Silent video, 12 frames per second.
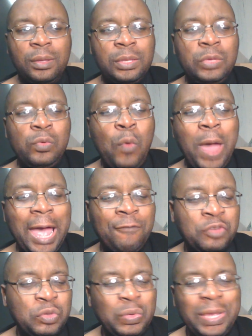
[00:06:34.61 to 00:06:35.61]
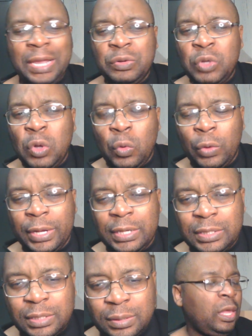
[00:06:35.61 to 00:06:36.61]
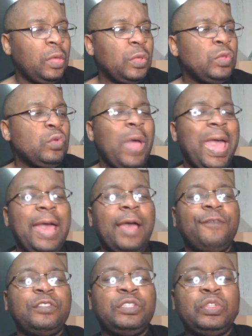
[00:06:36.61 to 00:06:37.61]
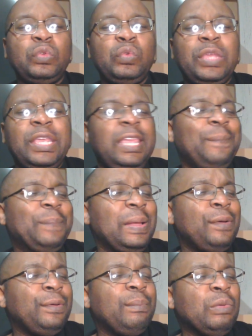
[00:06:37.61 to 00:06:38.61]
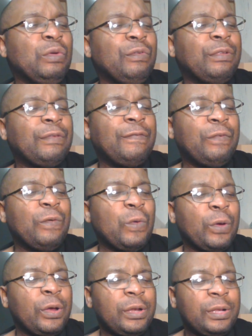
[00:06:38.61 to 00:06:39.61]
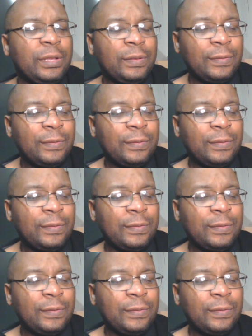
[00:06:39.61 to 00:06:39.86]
You have to ignore it. You have to keep on moving forward.